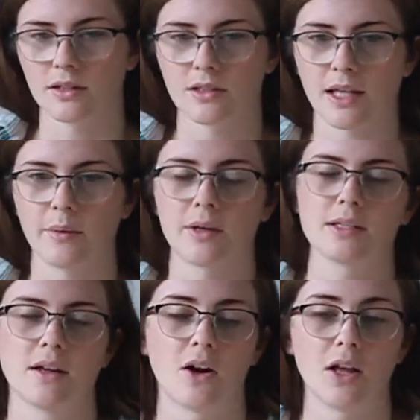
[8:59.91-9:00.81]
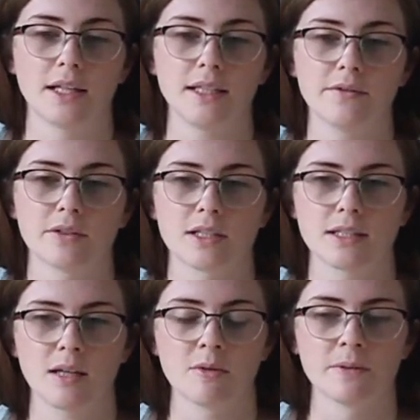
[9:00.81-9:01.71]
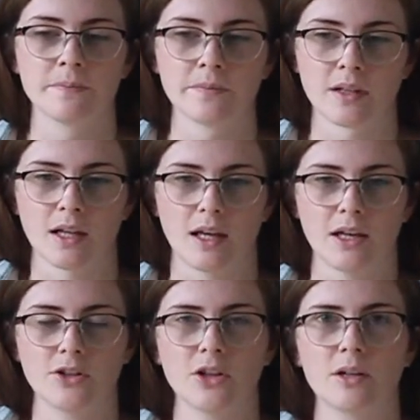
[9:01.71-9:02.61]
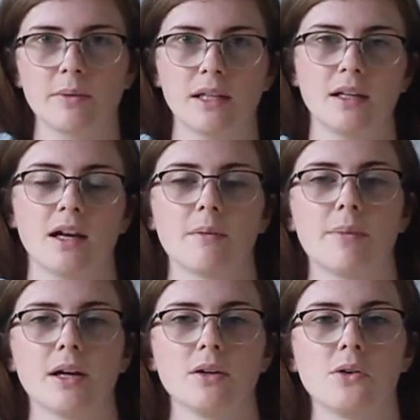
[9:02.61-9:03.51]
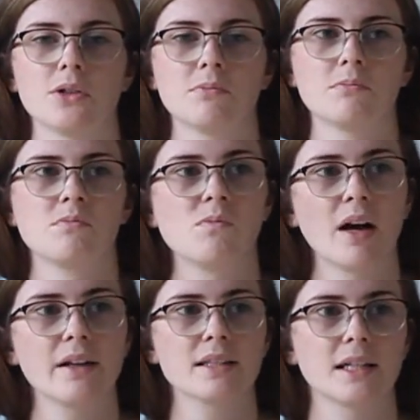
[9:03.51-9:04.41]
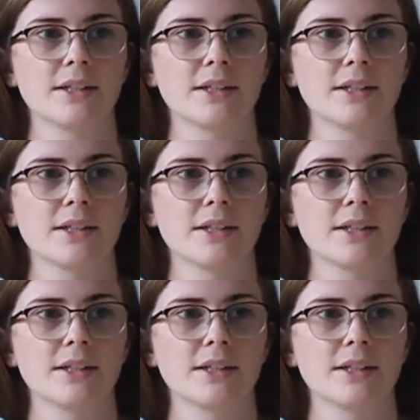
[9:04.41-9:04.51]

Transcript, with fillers: that was all I did for this table. It took me about, I'd say